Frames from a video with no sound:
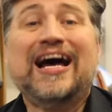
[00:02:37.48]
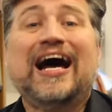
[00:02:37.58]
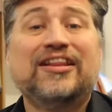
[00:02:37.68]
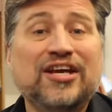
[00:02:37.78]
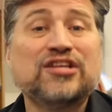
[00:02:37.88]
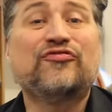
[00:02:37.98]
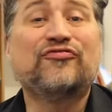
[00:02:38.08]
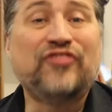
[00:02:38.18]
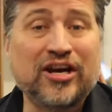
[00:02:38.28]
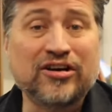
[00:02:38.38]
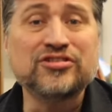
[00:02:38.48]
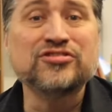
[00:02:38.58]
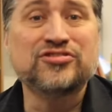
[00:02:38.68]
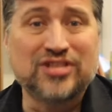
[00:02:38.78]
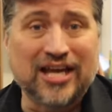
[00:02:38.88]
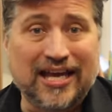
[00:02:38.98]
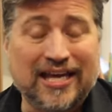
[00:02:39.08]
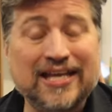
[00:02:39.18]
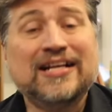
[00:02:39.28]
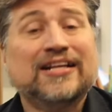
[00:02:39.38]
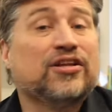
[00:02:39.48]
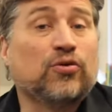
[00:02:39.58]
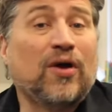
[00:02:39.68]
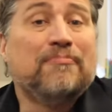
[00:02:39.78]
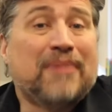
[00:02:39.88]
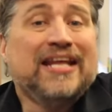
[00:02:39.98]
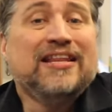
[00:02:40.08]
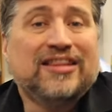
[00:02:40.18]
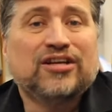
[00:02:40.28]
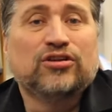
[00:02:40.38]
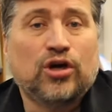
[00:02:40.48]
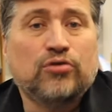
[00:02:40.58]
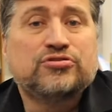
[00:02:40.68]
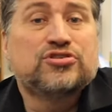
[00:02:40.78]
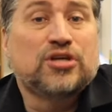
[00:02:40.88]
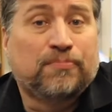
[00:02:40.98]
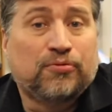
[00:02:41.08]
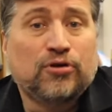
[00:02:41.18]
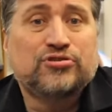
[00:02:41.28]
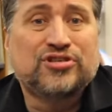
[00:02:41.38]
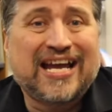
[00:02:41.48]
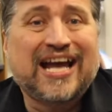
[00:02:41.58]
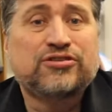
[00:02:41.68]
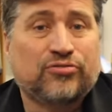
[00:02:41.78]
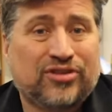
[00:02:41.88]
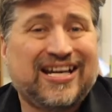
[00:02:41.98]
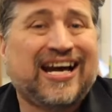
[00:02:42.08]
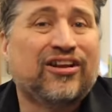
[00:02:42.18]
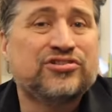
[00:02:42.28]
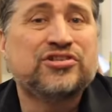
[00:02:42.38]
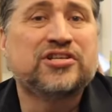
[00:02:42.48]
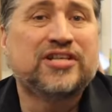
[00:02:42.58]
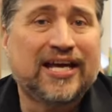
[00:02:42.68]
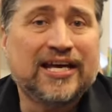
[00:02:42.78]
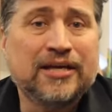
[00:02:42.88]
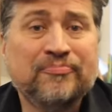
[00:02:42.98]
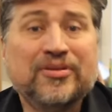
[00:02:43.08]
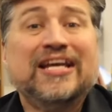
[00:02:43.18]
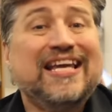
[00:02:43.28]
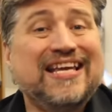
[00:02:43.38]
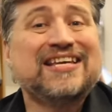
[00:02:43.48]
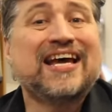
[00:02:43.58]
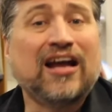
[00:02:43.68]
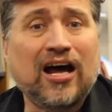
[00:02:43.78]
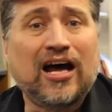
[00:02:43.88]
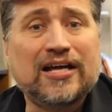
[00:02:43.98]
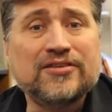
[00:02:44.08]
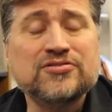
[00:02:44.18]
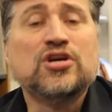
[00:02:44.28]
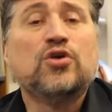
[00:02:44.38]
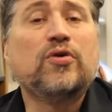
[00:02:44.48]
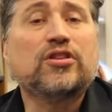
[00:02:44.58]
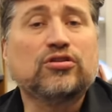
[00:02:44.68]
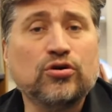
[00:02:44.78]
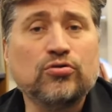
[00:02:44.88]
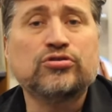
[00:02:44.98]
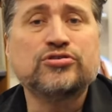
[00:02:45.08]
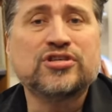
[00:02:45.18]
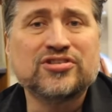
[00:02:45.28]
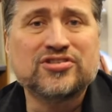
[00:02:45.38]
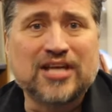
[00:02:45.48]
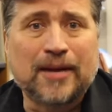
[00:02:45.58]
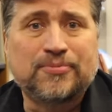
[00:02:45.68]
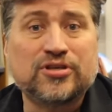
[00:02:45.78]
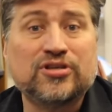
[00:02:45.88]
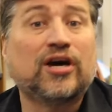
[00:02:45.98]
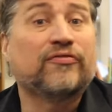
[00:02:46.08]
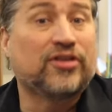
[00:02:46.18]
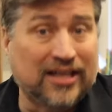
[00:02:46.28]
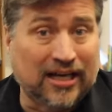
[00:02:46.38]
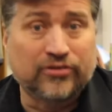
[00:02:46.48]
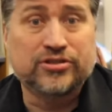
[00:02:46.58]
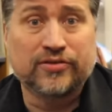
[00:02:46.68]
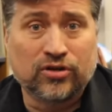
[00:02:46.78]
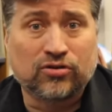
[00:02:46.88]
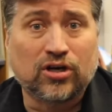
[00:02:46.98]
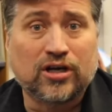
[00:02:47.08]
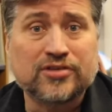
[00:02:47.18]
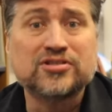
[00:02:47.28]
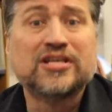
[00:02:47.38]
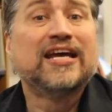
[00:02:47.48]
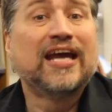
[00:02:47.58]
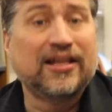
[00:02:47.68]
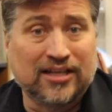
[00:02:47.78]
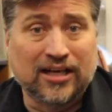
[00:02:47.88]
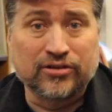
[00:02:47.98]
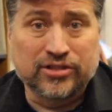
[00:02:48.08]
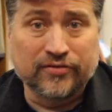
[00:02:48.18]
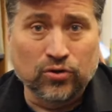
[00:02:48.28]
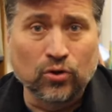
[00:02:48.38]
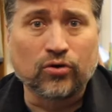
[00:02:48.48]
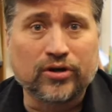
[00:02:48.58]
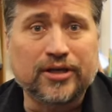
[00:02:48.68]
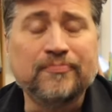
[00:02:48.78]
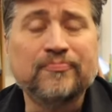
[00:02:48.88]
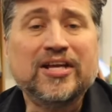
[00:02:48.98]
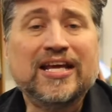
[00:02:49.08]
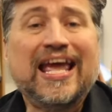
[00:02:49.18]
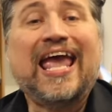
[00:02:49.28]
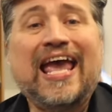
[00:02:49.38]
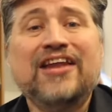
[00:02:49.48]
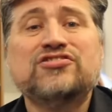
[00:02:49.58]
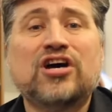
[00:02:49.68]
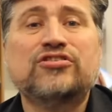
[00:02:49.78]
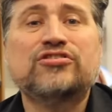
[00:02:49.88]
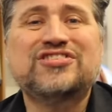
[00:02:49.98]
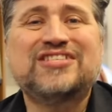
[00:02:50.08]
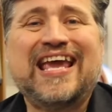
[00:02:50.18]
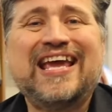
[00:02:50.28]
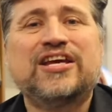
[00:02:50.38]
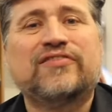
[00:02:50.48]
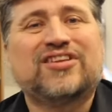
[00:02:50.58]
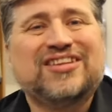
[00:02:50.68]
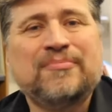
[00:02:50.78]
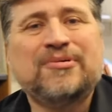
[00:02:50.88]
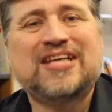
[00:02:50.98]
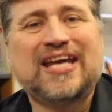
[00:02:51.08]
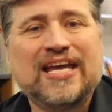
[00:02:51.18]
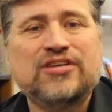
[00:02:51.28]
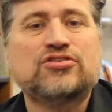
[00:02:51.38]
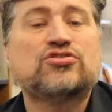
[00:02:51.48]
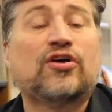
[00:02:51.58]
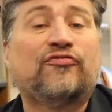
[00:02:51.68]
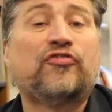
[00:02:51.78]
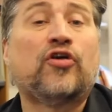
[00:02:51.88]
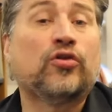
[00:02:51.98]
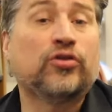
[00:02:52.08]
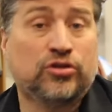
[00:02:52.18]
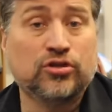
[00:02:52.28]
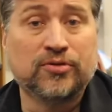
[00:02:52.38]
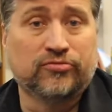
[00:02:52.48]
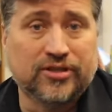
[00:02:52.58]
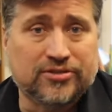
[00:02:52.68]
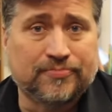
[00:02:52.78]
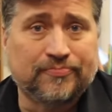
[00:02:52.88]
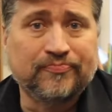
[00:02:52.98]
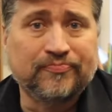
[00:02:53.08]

I think it's fair to say that the way many theologians approach natural theology today is at odds with Luther's conception of the theology of the cross and theology of glory, and his understanding of the limitations of fallen human reason.